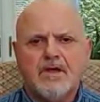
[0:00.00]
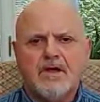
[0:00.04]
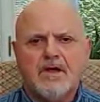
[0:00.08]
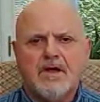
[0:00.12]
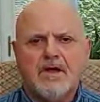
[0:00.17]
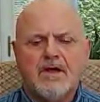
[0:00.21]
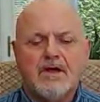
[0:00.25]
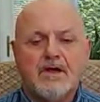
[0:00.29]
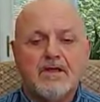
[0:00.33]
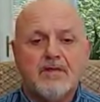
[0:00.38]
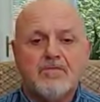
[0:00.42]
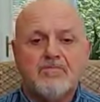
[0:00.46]

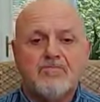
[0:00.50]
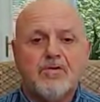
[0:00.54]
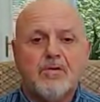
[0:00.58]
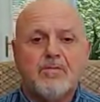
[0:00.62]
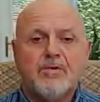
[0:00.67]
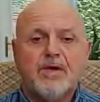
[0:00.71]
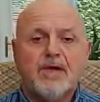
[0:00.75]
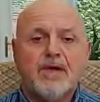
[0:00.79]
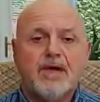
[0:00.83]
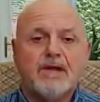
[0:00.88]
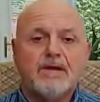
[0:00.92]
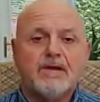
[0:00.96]
Uh, it's
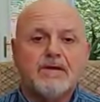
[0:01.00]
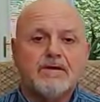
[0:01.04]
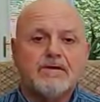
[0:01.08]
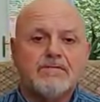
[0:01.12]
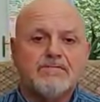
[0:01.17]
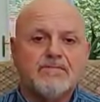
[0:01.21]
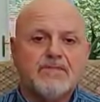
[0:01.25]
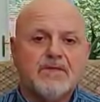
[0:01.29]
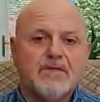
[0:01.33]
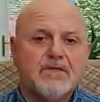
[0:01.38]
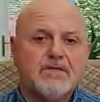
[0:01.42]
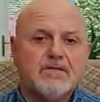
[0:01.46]
propaganda,
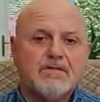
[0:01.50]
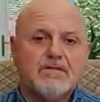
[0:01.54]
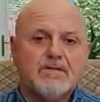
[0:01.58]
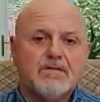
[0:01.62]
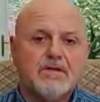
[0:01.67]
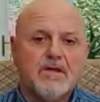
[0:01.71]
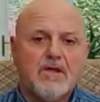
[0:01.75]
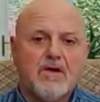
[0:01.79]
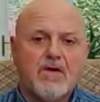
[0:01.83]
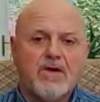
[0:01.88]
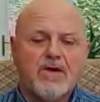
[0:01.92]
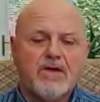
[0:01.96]
it's
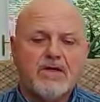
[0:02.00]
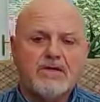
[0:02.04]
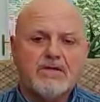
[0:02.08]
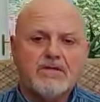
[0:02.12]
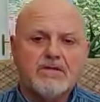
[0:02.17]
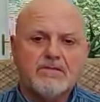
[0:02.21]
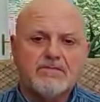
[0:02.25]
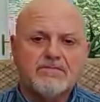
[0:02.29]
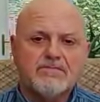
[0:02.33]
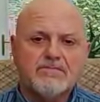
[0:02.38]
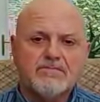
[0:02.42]
lies,